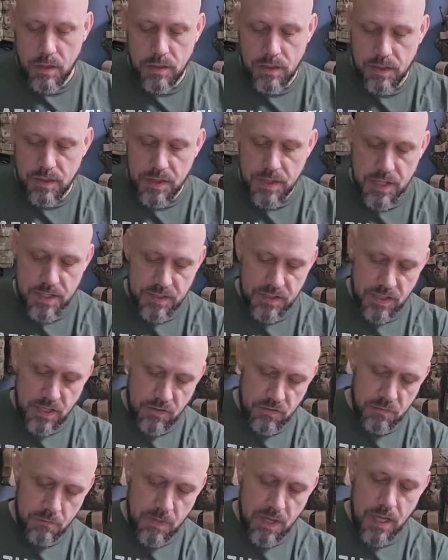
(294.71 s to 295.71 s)
This
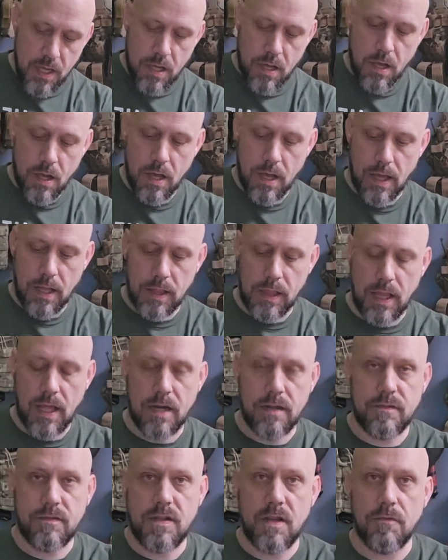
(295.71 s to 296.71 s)
gives me a
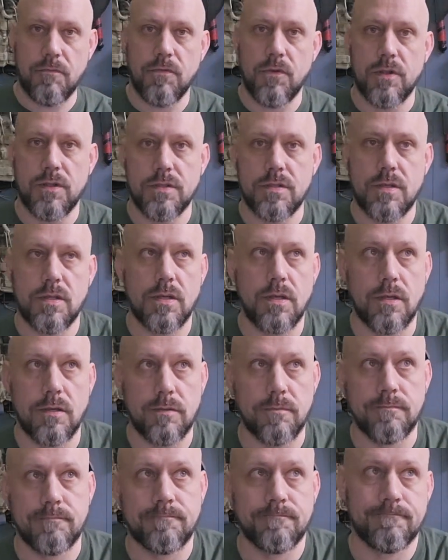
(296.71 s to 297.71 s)
lot of different
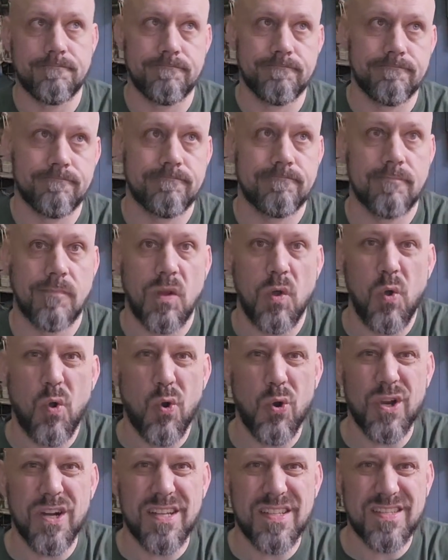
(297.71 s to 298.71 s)

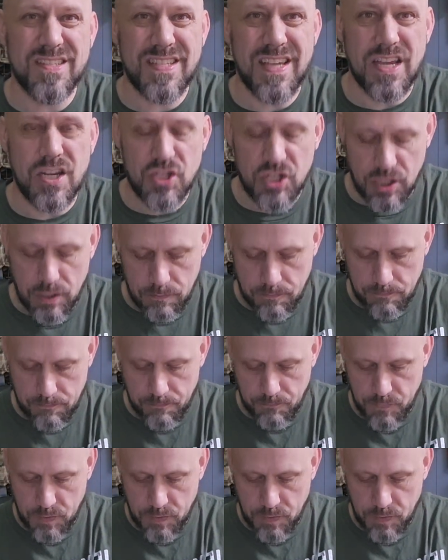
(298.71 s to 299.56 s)
organization.